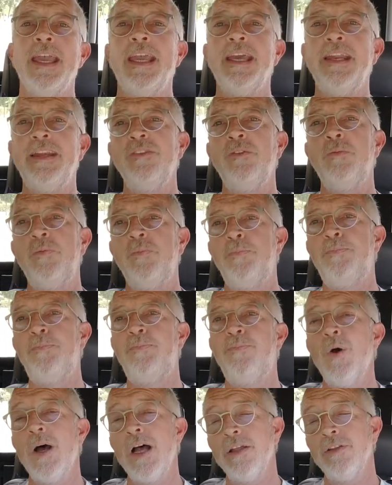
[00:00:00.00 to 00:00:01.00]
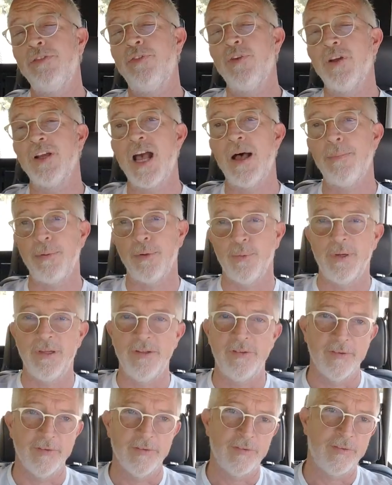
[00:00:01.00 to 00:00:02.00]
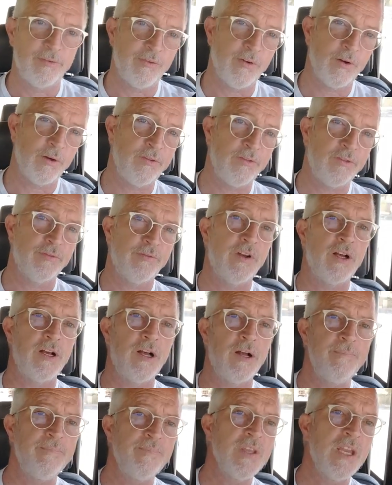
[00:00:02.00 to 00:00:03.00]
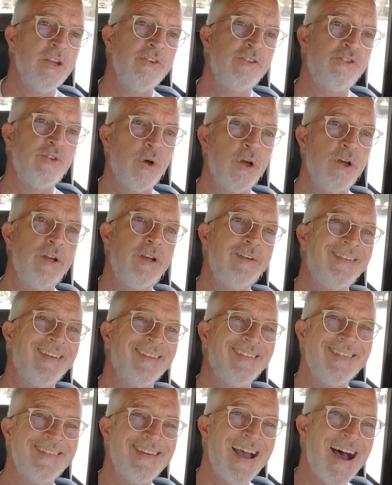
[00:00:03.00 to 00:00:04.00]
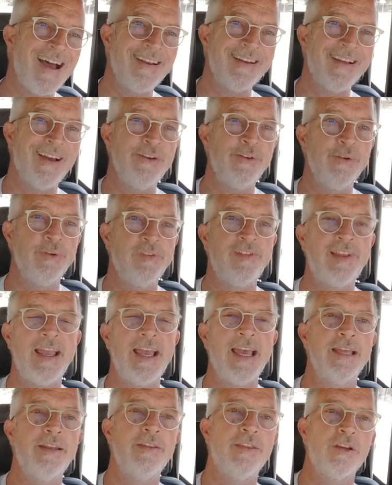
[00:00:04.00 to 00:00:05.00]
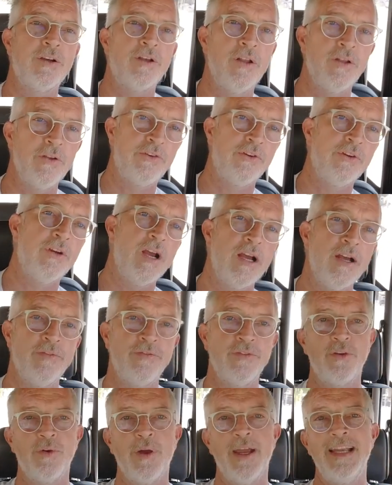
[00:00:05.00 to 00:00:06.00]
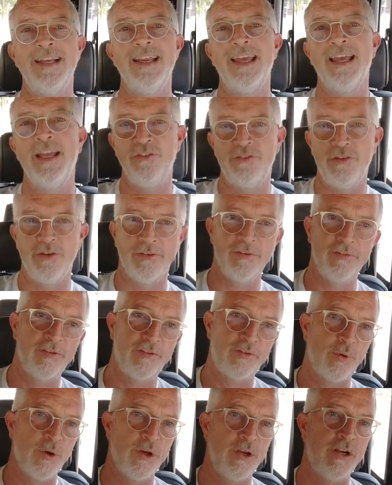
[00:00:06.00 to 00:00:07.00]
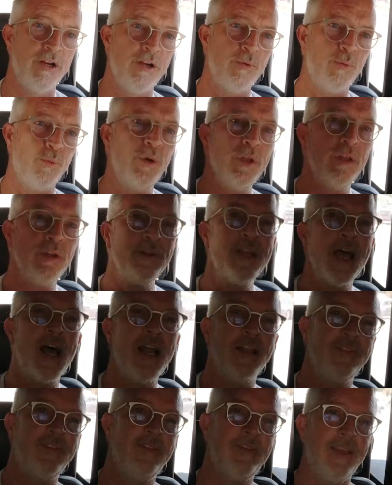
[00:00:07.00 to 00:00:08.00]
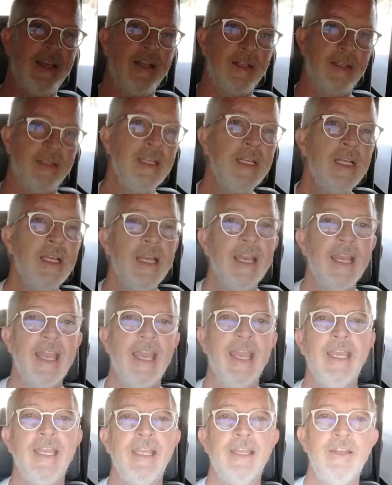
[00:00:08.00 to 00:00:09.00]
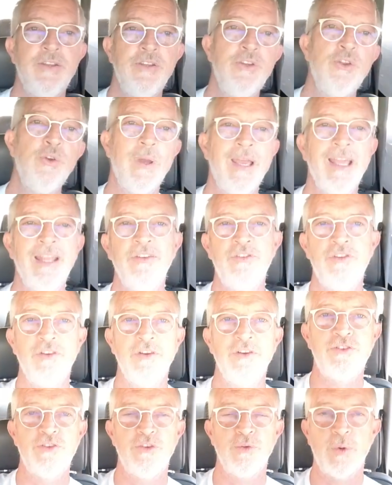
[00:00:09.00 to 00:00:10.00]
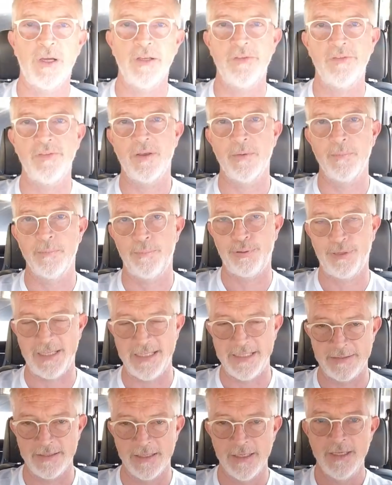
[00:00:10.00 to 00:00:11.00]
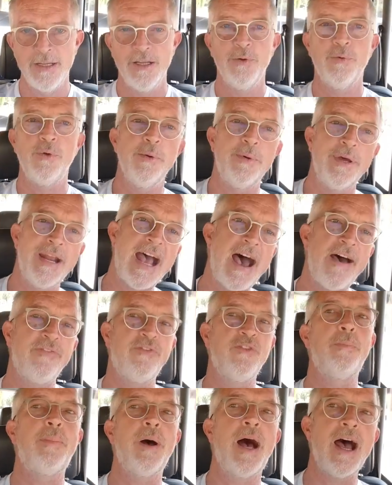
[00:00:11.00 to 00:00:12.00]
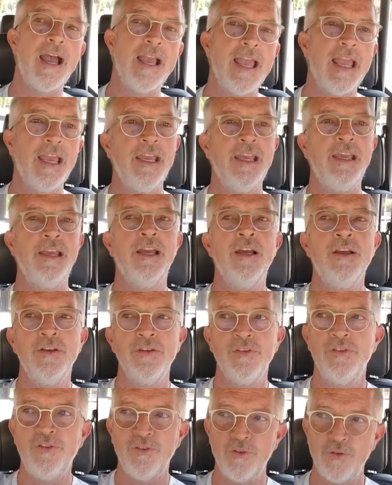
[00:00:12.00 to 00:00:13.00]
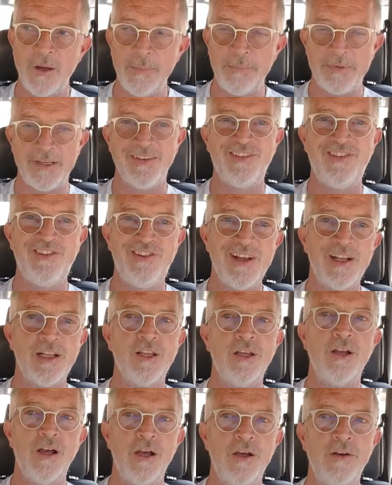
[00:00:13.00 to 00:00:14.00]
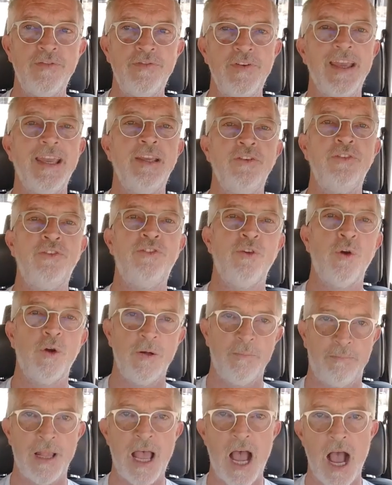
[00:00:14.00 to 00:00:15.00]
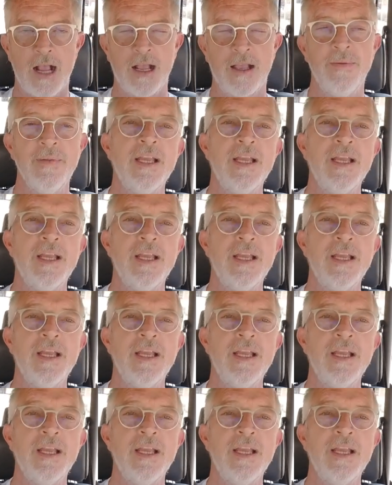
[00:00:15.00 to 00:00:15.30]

It is, well, it's for a couple reasons. First of all, Toyota does not understand the culture of crepe engines. Toyota will not sell a new engine to us complete. We would have to buy a stripped shell of a short block.